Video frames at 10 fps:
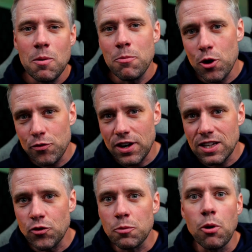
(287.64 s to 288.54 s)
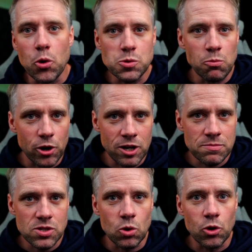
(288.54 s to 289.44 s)
Perfect for
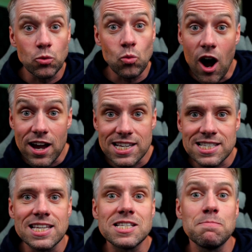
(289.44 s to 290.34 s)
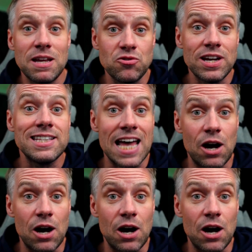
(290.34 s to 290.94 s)
postmortems or why is this metric